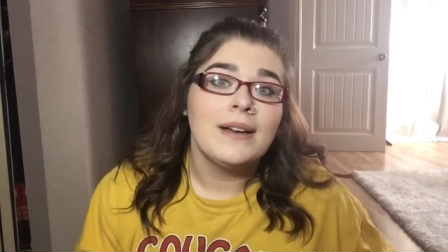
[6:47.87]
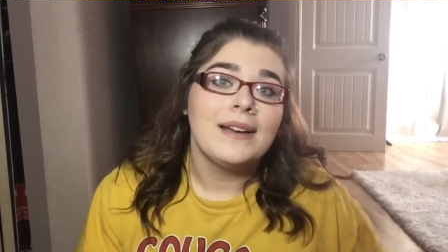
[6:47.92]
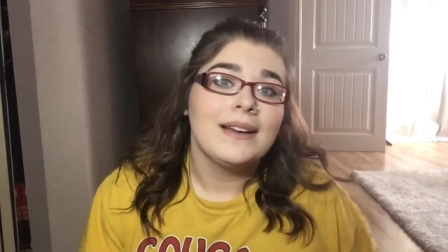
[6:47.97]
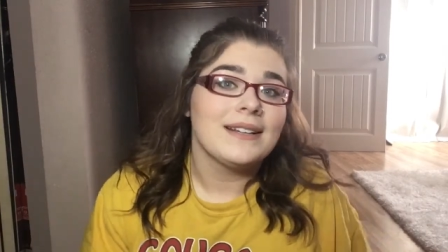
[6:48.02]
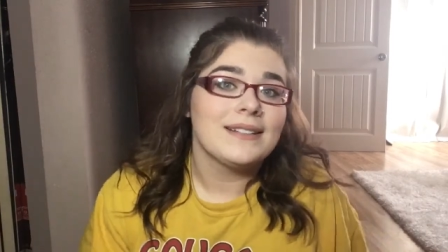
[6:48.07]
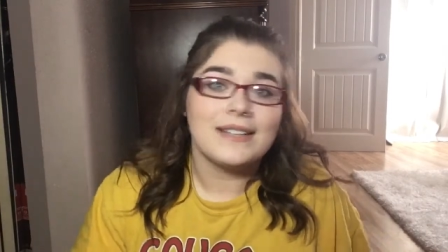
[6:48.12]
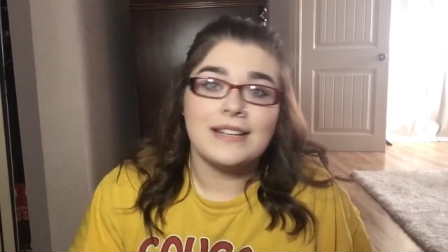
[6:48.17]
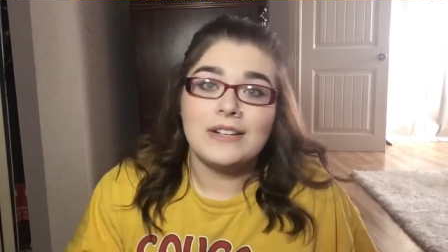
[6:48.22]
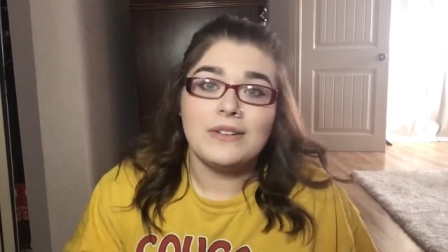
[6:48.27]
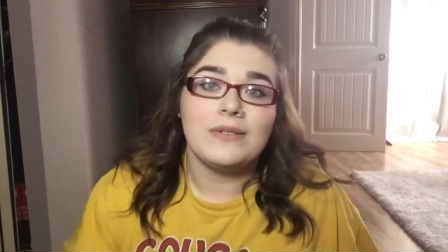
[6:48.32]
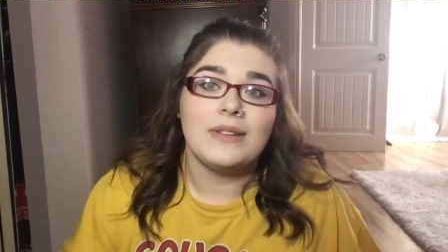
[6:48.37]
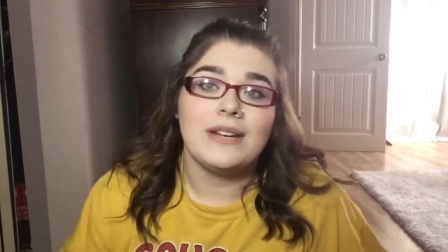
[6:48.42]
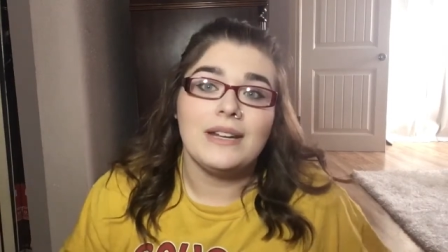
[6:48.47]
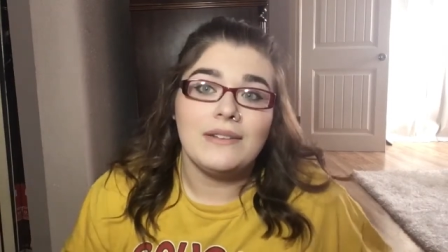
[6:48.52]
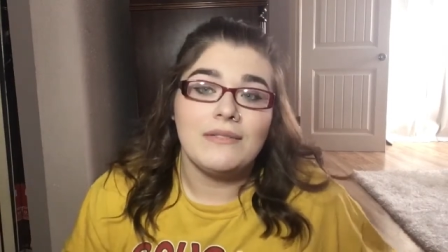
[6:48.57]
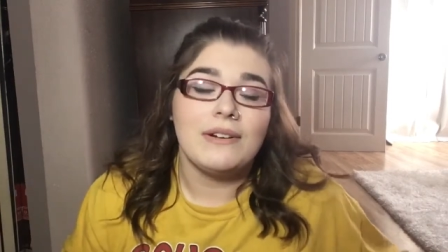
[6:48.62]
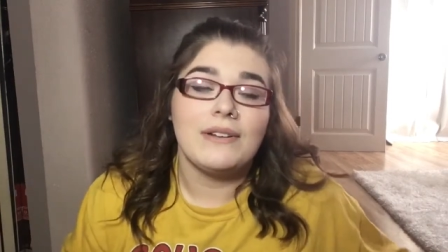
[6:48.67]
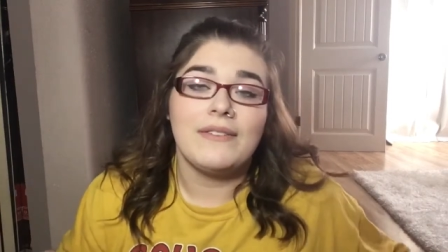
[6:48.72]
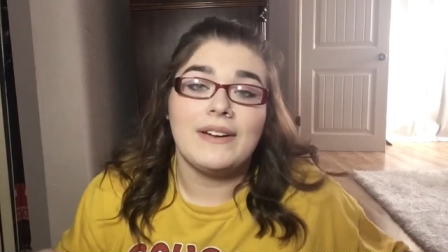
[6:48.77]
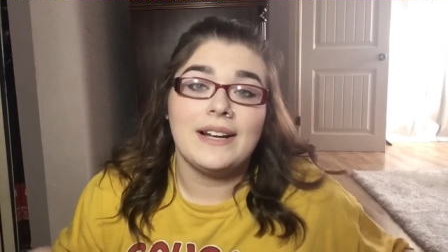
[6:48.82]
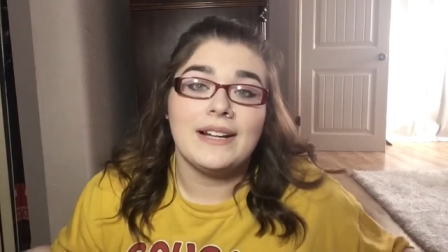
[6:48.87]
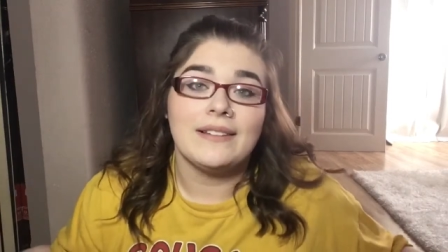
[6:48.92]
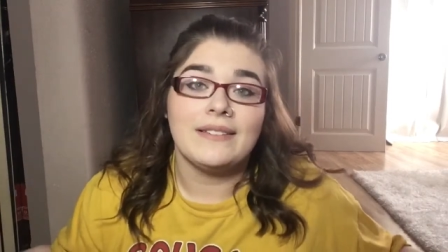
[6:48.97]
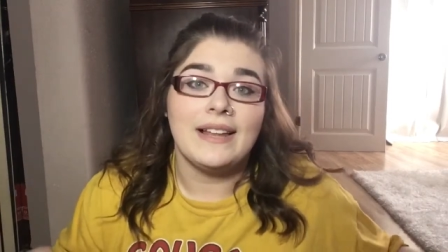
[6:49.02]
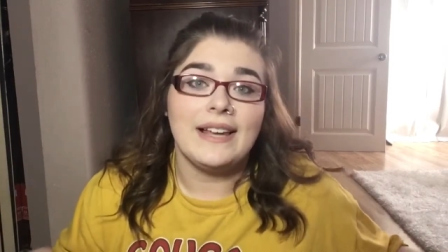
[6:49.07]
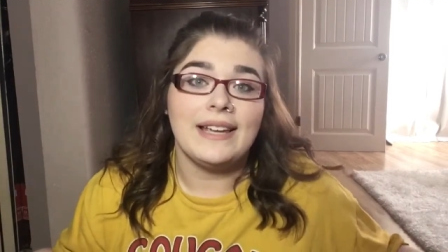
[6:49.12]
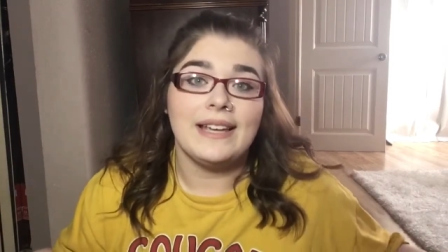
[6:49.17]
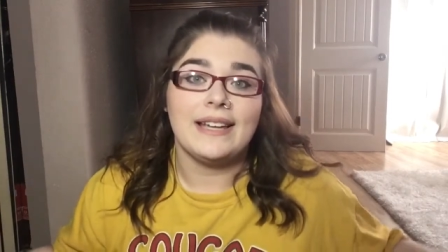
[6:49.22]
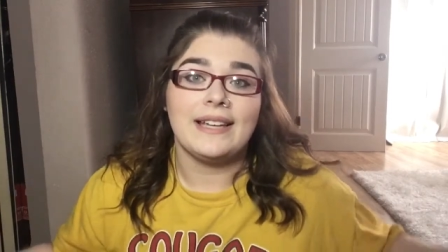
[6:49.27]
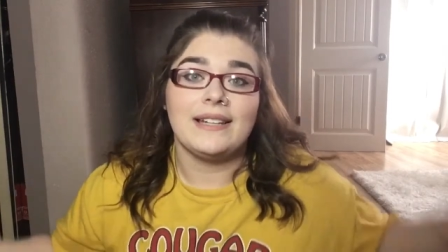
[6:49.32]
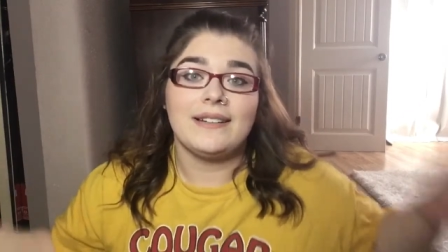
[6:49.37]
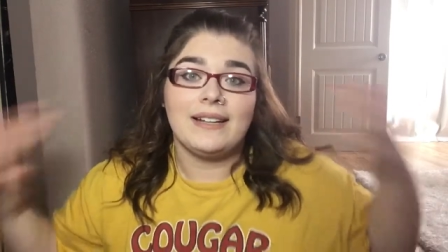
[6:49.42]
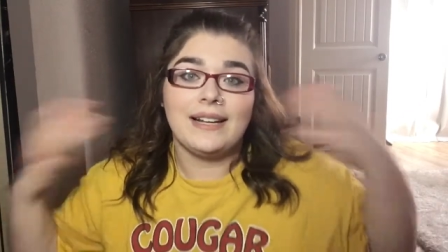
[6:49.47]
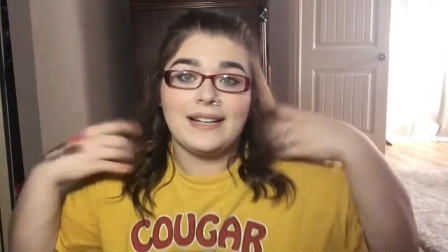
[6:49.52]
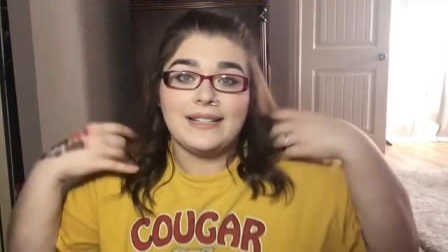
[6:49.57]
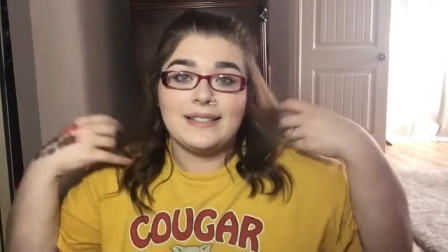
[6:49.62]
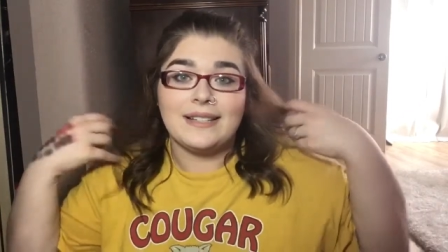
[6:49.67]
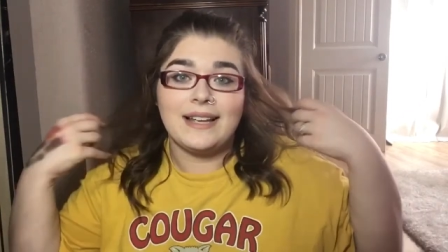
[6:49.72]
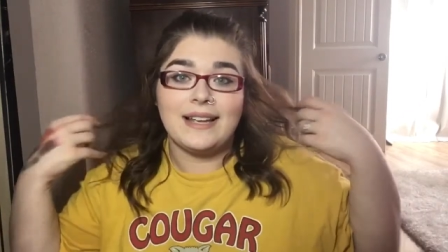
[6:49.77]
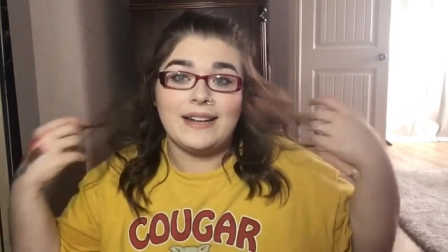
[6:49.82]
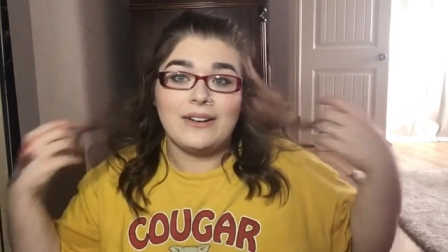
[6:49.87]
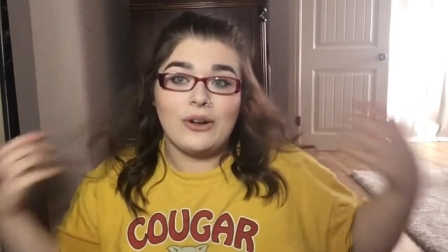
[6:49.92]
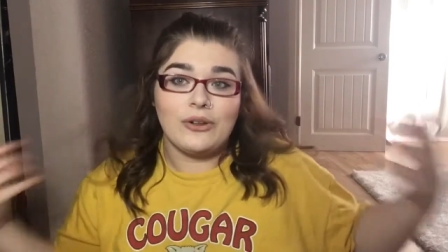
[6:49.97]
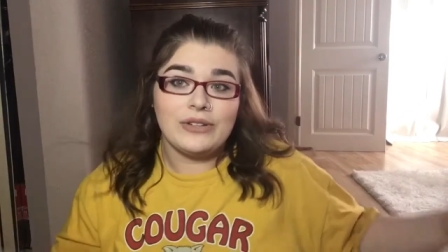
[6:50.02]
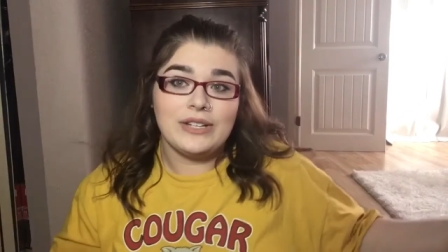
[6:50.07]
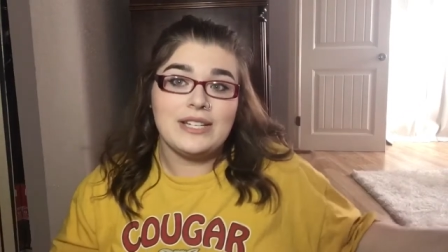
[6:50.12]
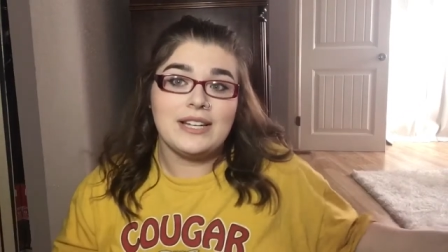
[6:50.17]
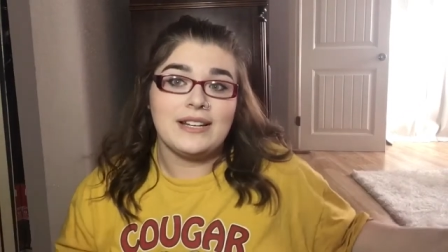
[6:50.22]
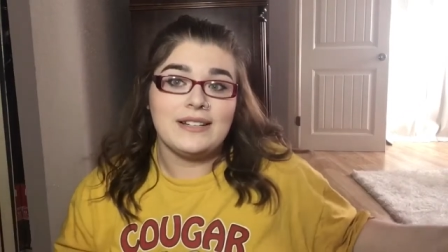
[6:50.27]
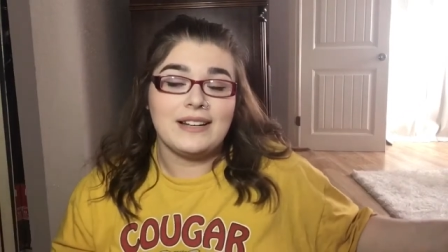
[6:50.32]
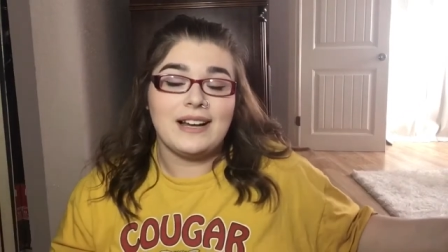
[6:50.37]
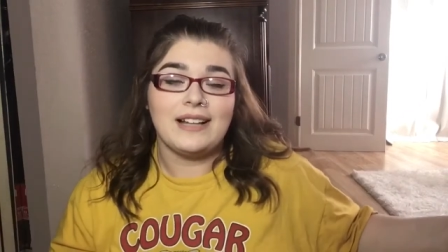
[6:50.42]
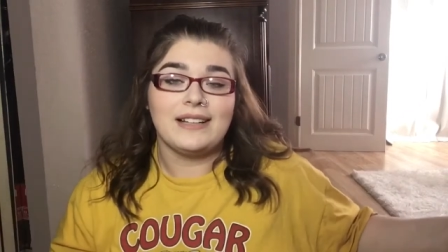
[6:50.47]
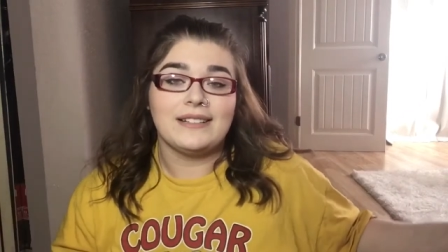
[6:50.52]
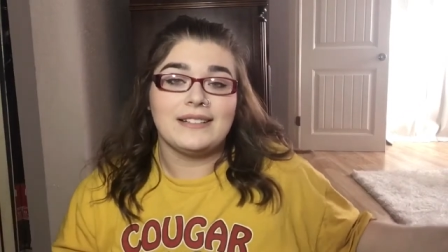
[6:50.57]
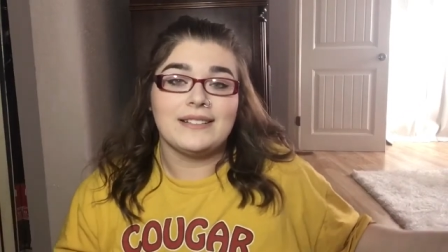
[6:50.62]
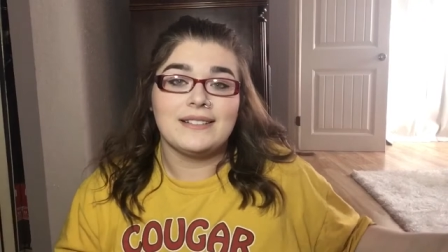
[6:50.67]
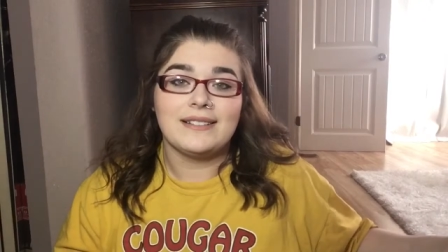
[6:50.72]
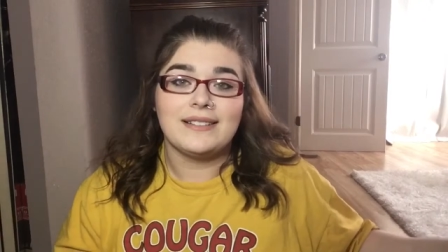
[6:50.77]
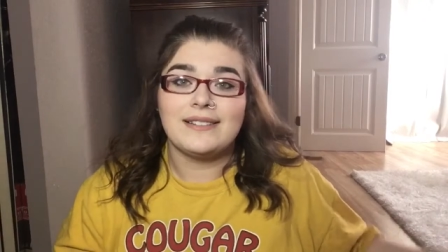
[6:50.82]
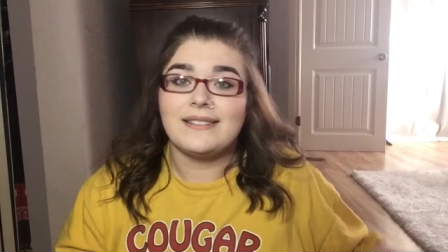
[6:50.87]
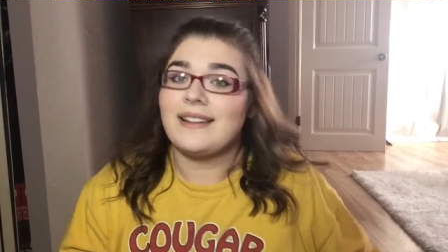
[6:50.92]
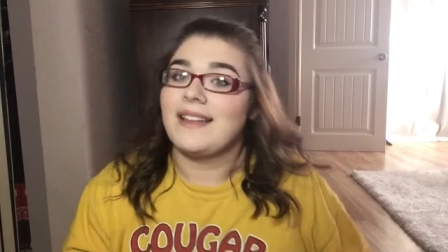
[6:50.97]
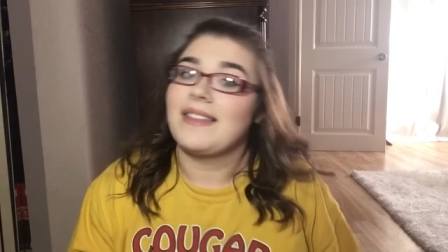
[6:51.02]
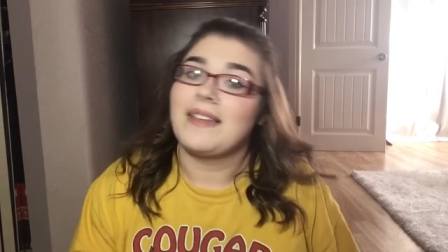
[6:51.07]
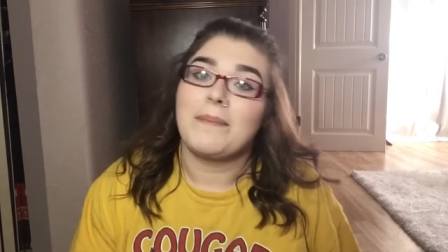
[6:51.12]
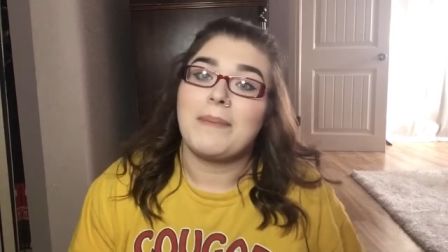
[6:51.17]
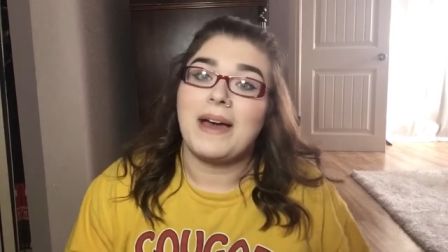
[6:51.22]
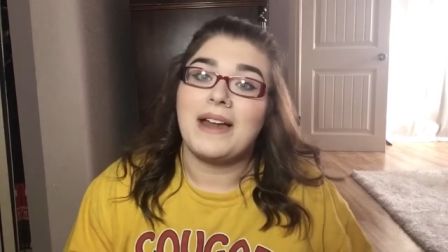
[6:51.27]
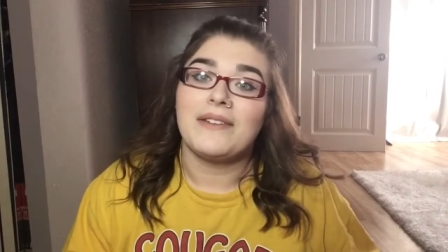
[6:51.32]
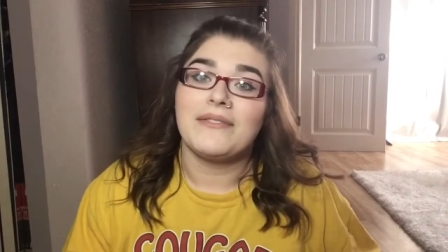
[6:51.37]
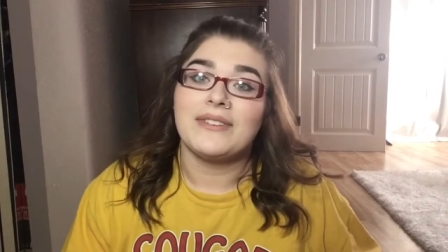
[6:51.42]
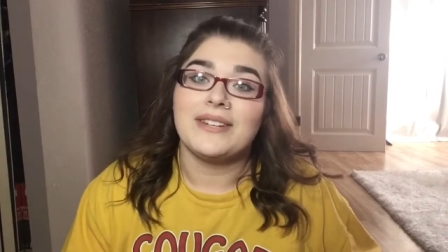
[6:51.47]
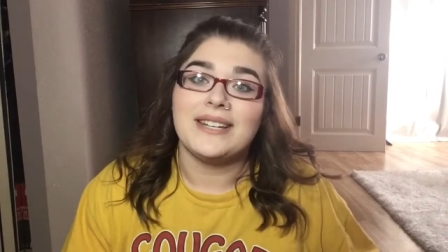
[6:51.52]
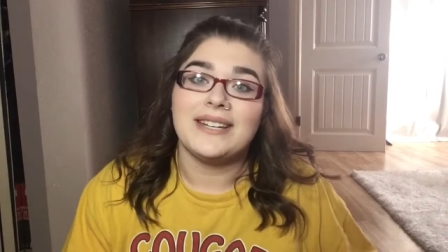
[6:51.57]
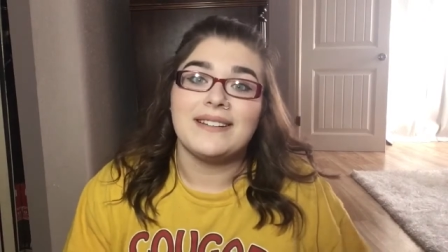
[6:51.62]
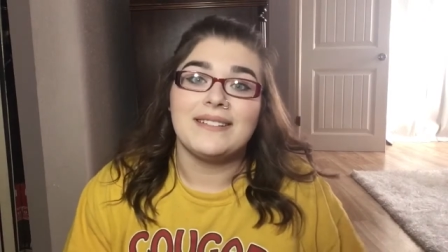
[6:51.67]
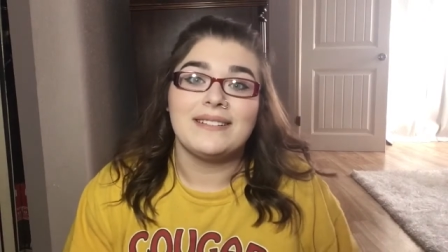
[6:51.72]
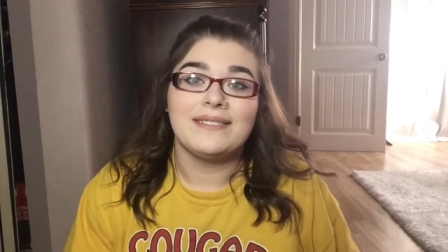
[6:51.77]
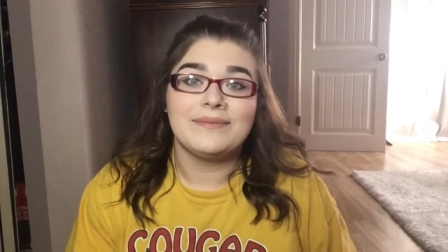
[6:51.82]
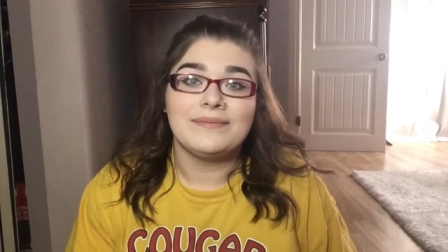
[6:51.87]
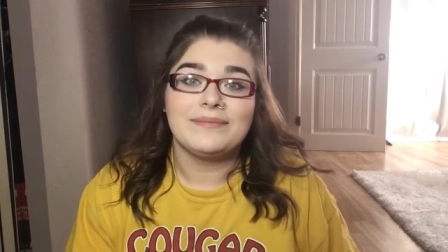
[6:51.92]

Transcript: because I knew that even if I didn't like it, like I said, only $10, not that bad of a deal.